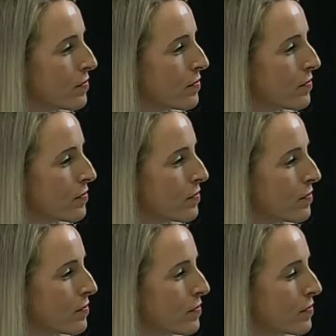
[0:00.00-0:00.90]

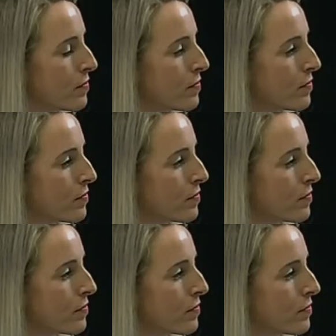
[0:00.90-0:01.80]

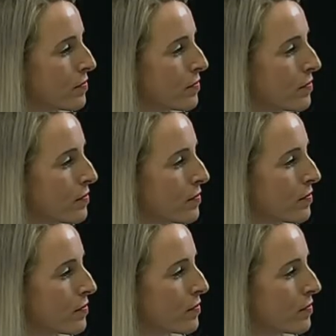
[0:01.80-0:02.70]

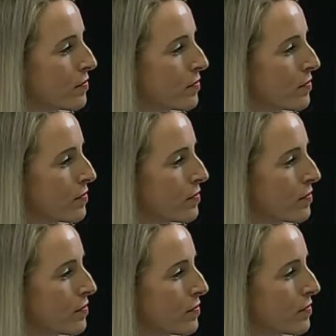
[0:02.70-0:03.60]

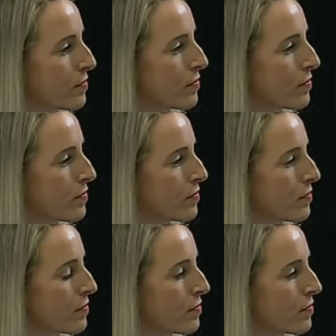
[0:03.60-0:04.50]

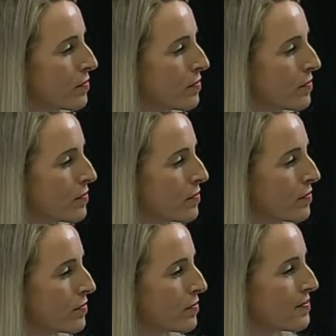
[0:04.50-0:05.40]
(not speaking)